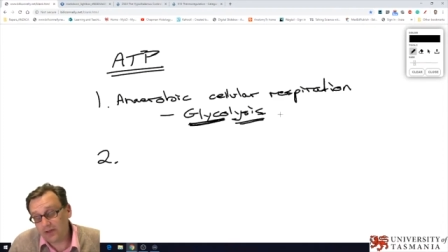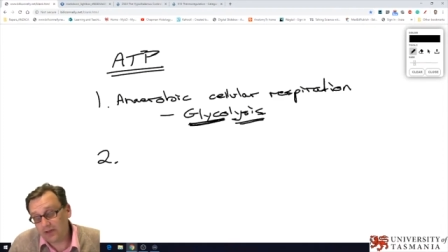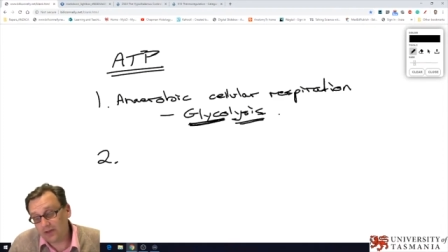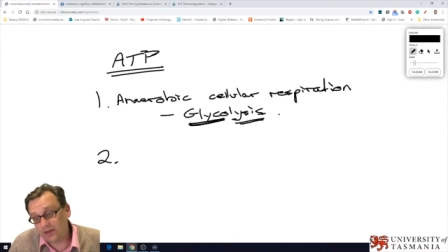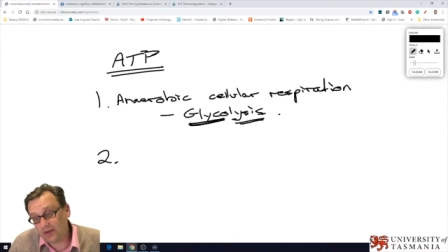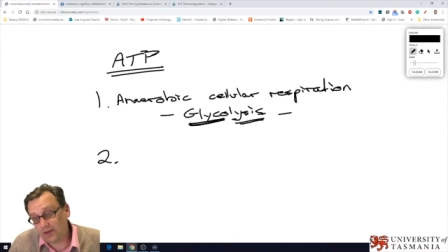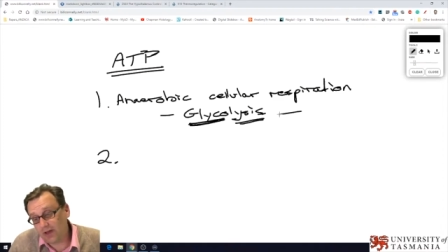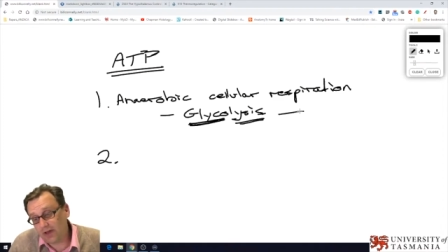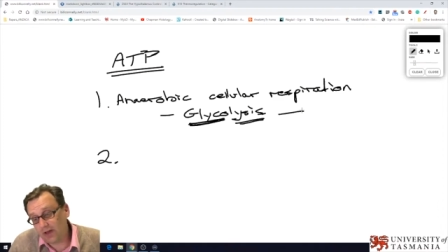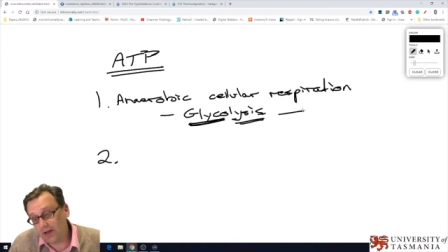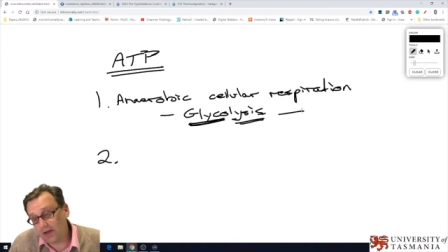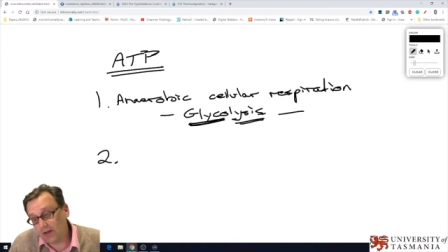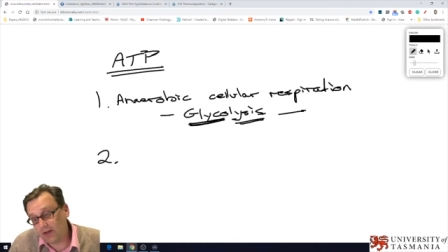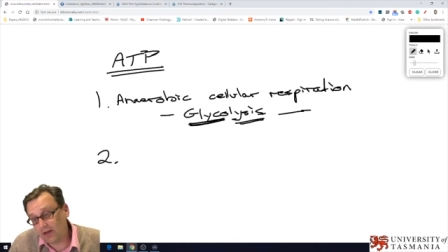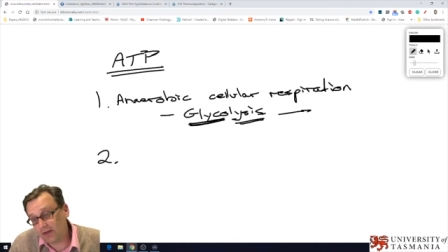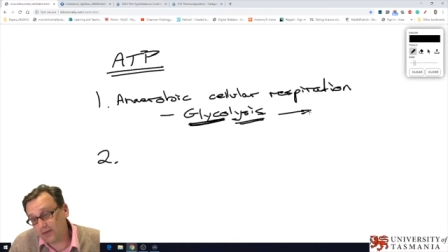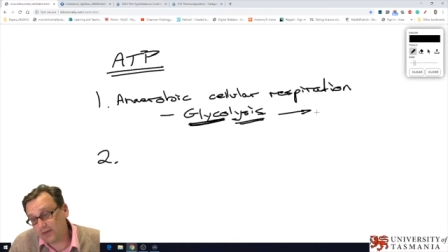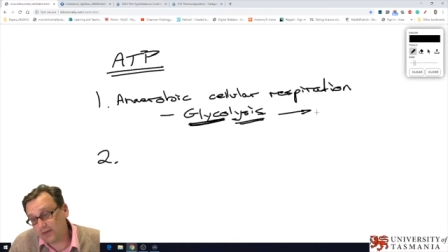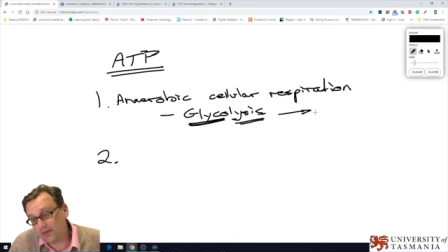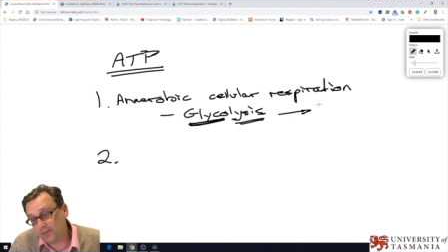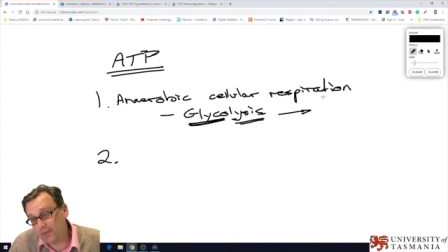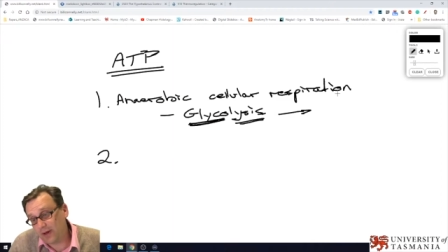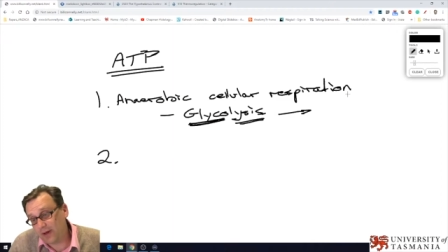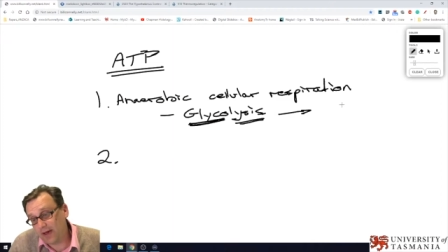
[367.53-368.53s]
And so this
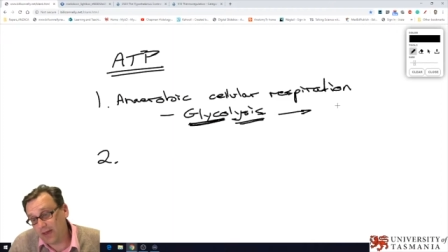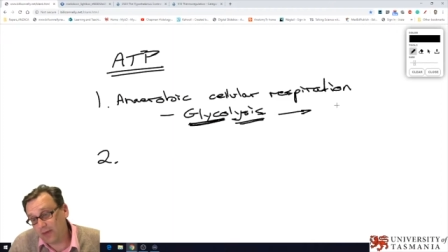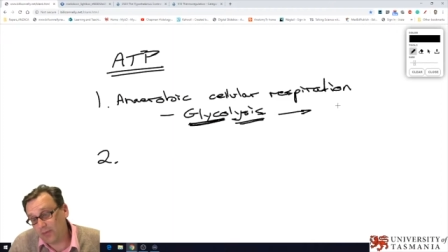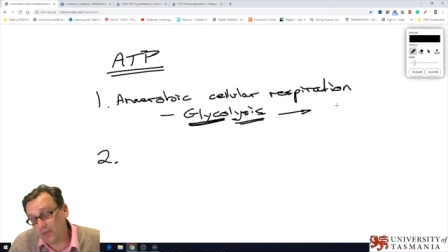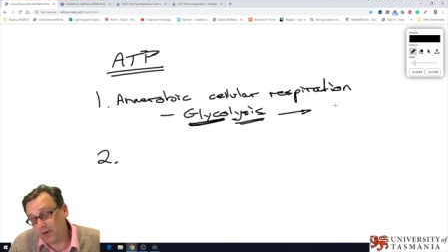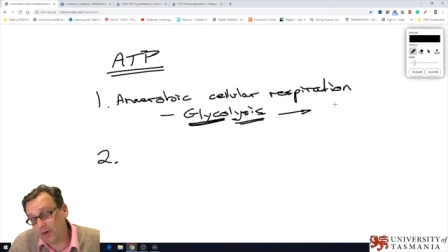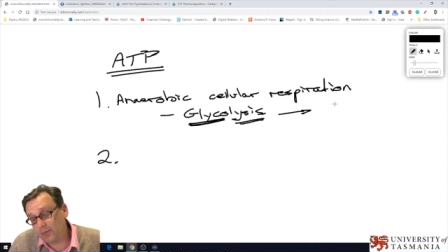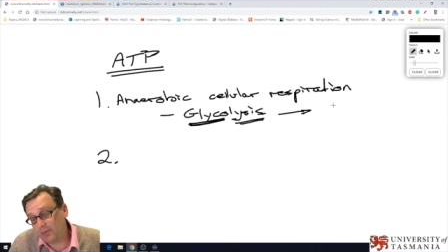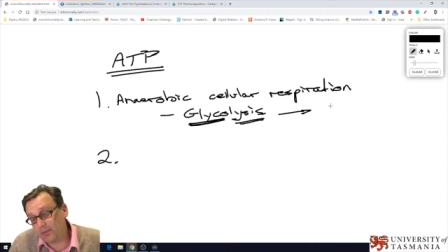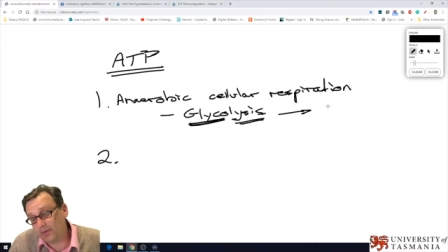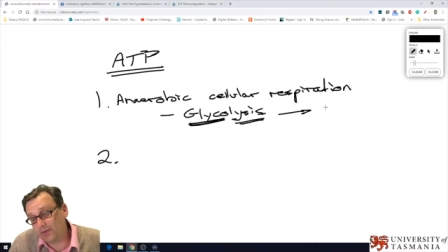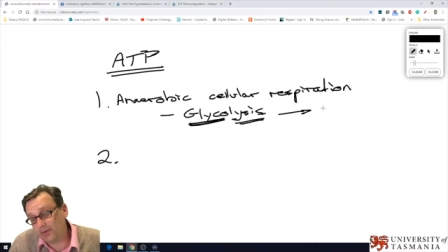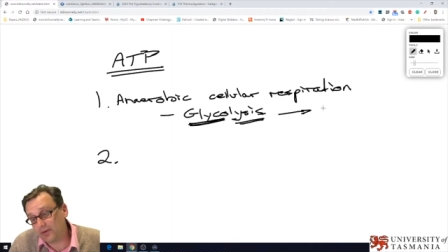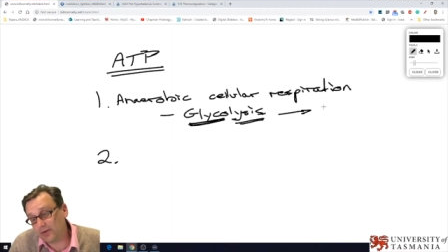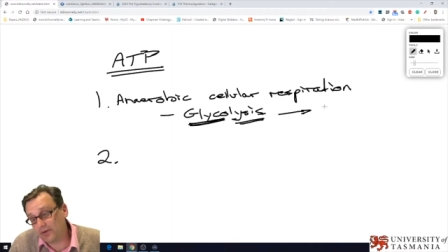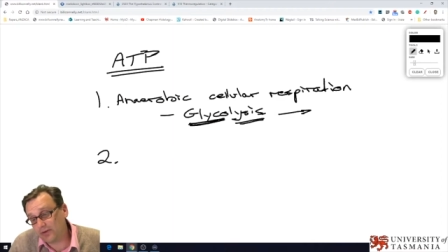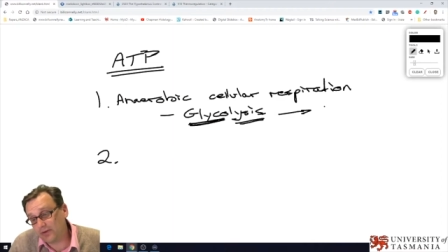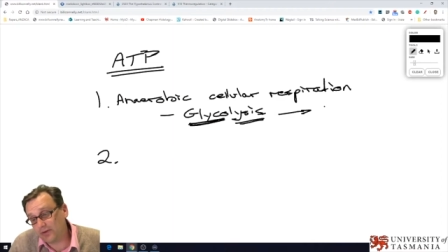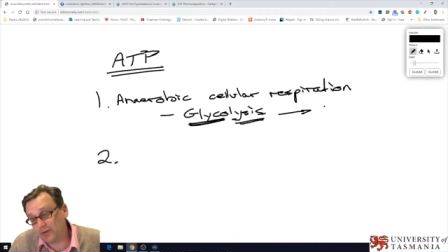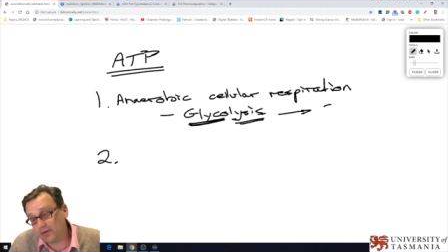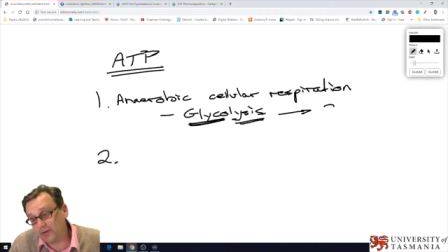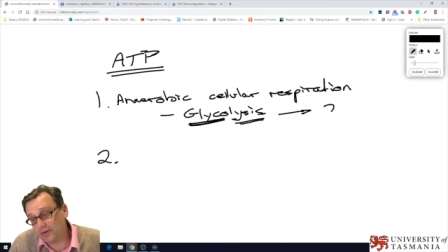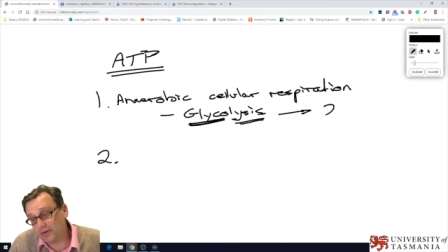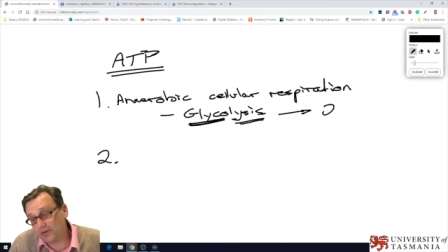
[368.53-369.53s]
glycolysis pathway
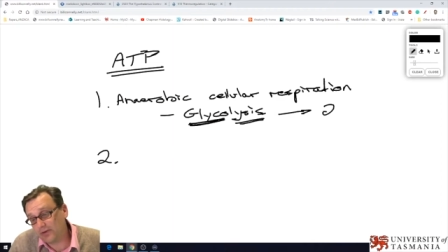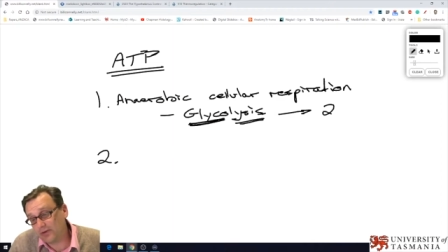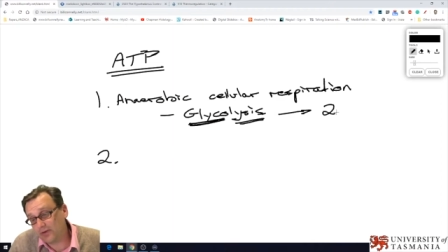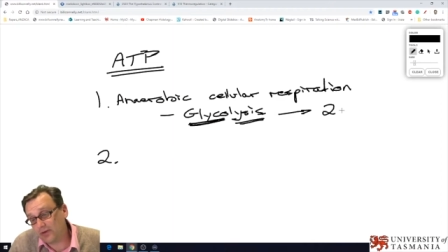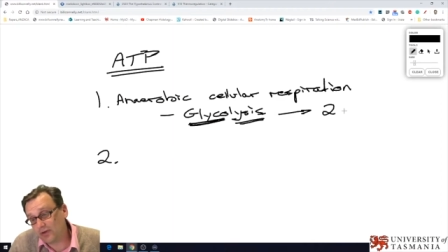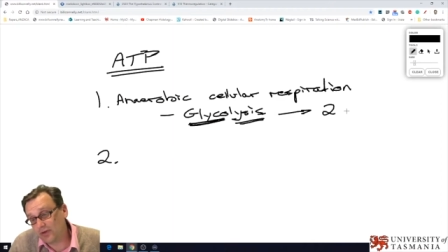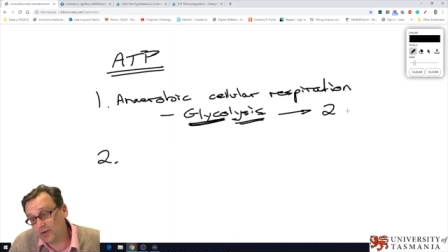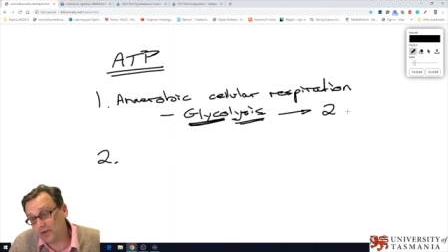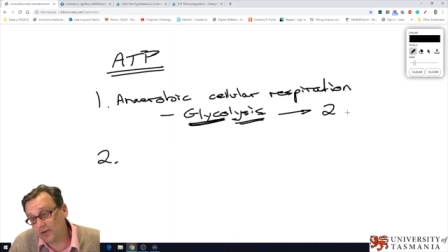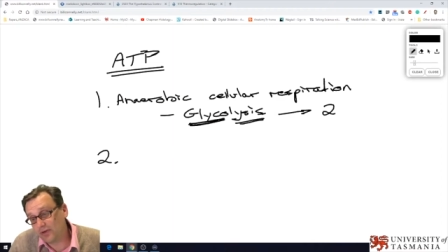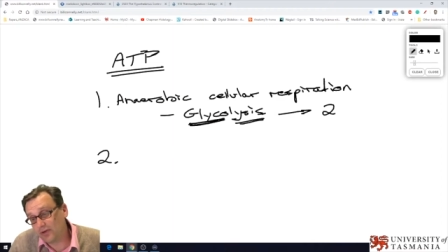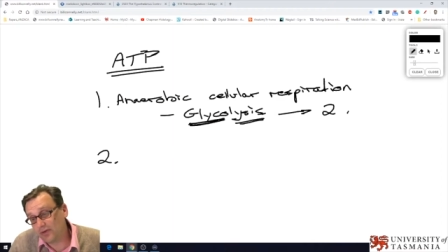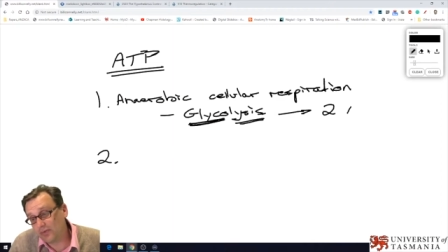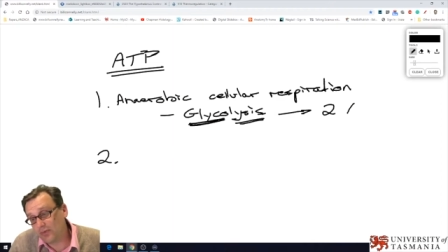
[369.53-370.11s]
produces